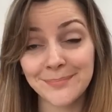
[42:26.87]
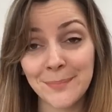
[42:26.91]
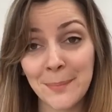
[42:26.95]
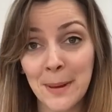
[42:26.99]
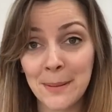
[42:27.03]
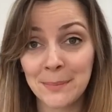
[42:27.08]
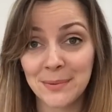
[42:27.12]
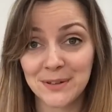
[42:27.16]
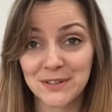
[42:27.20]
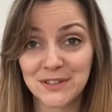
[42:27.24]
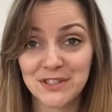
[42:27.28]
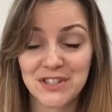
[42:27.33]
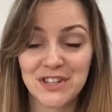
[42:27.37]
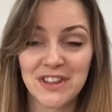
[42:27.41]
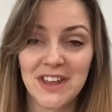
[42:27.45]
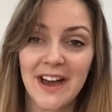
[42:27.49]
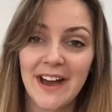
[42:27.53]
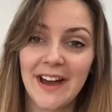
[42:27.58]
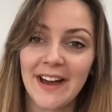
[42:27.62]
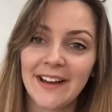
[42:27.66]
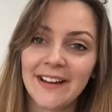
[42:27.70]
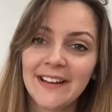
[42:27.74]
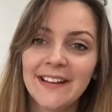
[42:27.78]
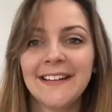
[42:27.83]
Maybe I'll do
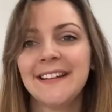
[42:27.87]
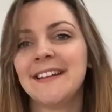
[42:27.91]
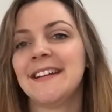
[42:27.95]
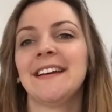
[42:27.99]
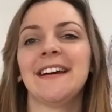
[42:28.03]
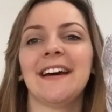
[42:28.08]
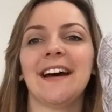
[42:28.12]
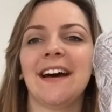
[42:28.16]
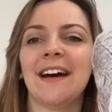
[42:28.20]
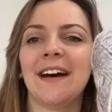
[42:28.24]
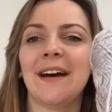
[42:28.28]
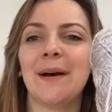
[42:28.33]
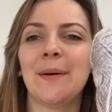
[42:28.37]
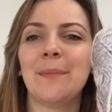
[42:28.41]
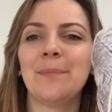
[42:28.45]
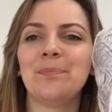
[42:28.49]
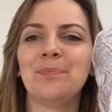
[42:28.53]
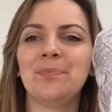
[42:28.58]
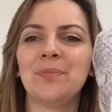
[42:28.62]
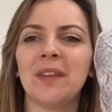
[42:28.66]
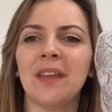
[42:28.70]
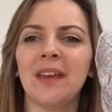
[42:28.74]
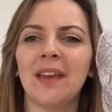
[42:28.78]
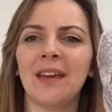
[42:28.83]
that. Um,
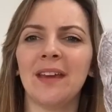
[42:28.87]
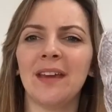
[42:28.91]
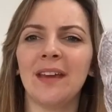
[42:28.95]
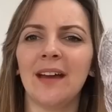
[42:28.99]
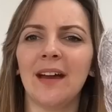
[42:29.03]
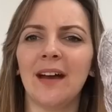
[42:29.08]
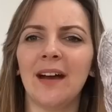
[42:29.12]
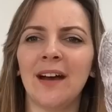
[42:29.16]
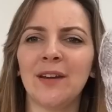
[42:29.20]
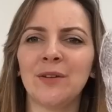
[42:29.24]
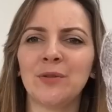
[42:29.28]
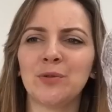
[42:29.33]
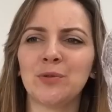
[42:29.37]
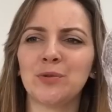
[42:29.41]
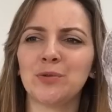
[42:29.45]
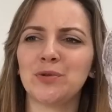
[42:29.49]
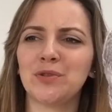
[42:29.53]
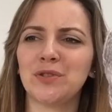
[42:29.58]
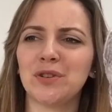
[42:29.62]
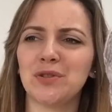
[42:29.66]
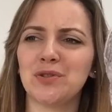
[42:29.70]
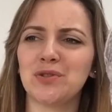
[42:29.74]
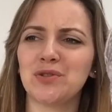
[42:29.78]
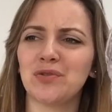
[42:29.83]
and
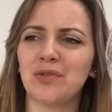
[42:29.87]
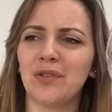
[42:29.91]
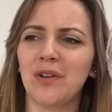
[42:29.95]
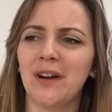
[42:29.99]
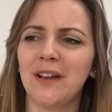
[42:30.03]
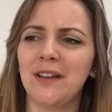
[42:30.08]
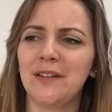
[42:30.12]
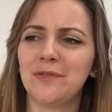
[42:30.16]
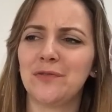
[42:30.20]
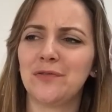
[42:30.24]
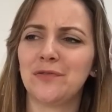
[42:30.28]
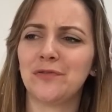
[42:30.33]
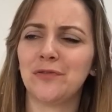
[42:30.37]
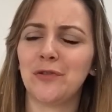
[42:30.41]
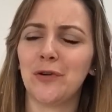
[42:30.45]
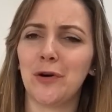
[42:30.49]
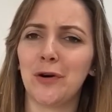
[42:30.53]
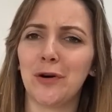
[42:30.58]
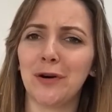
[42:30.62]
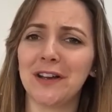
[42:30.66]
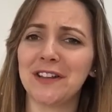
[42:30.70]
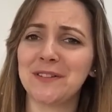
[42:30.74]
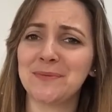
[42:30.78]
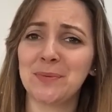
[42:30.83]
also try and
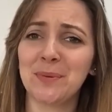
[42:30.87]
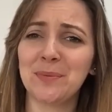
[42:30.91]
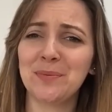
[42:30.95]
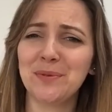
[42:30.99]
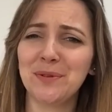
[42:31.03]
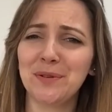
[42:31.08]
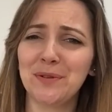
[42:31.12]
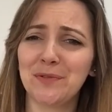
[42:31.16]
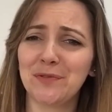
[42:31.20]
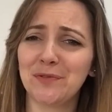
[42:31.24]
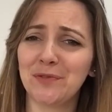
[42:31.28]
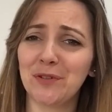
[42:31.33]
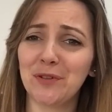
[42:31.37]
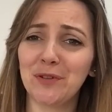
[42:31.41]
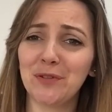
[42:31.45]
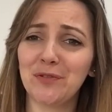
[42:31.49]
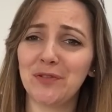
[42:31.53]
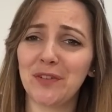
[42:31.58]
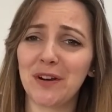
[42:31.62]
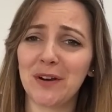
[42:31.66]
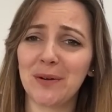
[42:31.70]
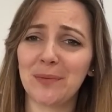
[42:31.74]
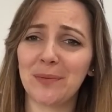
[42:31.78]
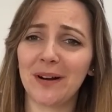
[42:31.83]
frog. It's probably going to frog
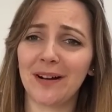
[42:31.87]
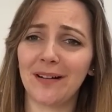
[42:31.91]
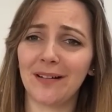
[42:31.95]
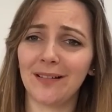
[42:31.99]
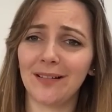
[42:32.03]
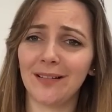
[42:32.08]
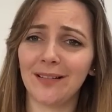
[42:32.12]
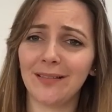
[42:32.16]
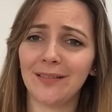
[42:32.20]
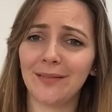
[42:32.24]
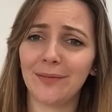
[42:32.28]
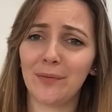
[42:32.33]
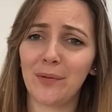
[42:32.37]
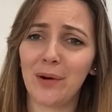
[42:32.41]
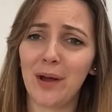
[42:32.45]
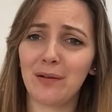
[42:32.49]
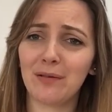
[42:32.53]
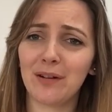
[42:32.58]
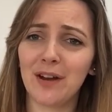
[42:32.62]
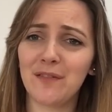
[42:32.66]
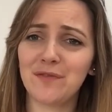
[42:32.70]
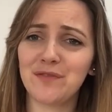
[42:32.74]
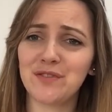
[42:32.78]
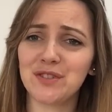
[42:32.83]
very well
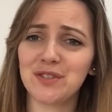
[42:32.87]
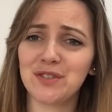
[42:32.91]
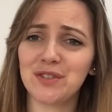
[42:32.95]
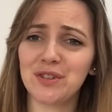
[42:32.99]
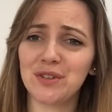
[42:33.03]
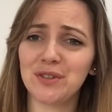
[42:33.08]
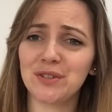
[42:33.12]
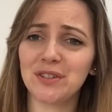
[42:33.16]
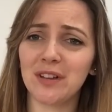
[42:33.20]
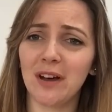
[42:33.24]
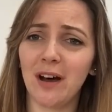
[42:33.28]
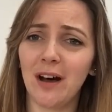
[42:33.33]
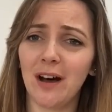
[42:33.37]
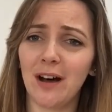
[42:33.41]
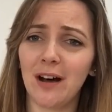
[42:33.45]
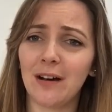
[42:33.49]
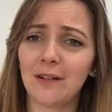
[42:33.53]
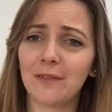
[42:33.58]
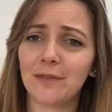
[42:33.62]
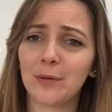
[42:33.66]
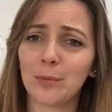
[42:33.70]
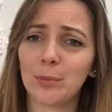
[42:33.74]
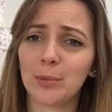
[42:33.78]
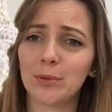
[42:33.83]
where I've just used
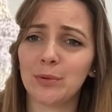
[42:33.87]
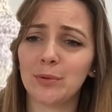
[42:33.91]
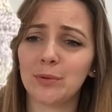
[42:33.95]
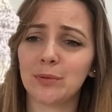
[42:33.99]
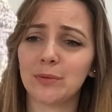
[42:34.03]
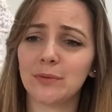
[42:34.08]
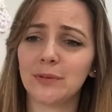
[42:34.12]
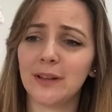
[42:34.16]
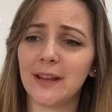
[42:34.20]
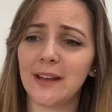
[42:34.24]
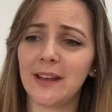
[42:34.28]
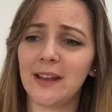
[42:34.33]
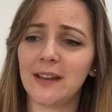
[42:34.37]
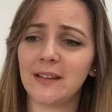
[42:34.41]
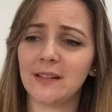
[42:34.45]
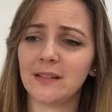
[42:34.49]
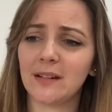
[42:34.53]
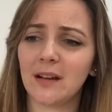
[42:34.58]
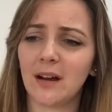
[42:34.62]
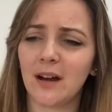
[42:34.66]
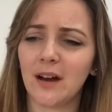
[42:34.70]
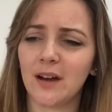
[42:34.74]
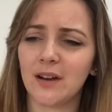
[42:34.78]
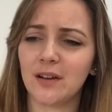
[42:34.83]
half a wall in
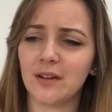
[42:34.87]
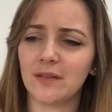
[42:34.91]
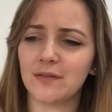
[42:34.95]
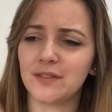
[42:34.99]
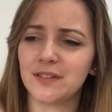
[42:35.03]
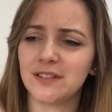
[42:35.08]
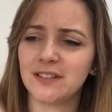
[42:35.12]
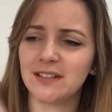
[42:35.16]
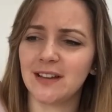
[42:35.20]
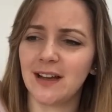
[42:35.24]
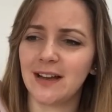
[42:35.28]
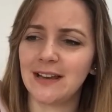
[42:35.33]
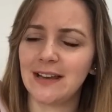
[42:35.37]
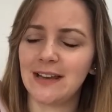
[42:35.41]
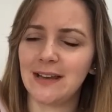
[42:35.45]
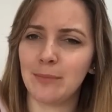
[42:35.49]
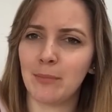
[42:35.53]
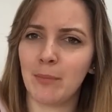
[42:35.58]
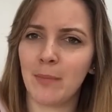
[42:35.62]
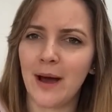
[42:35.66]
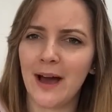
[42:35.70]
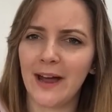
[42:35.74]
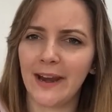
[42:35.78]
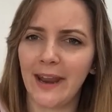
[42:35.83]
kind of slightly
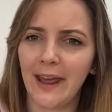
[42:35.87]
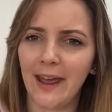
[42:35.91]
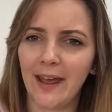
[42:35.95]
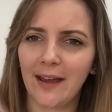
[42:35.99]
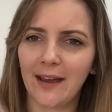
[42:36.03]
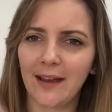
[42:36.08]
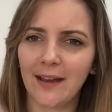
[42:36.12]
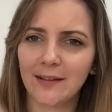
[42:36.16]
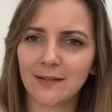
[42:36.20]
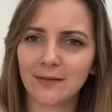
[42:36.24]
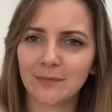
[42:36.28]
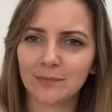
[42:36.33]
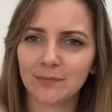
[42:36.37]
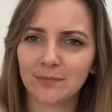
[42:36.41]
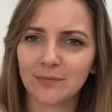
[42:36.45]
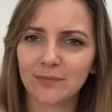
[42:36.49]
manic